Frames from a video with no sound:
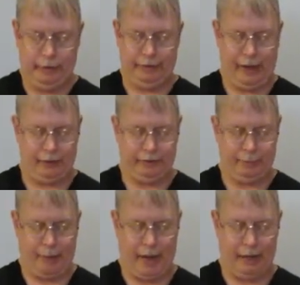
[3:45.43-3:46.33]
down at the
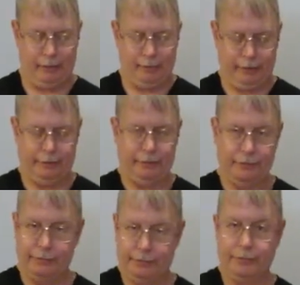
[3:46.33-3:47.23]
bottom and
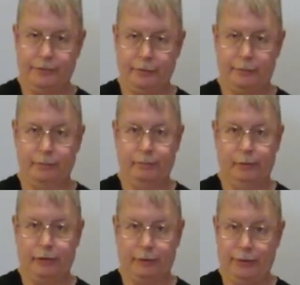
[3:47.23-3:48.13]
some
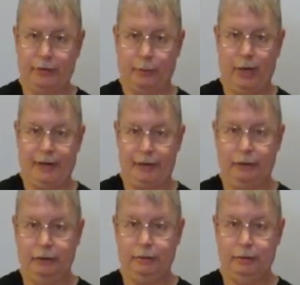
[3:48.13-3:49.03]
liquid or
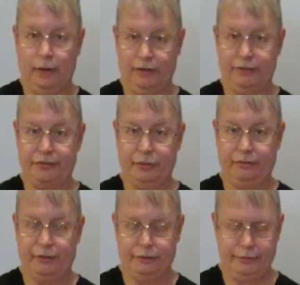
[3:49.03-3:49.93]
water on the
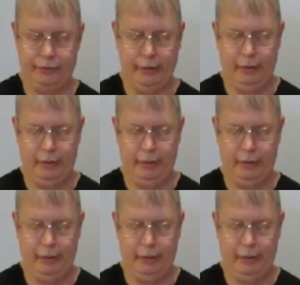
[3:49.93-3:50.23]
surface.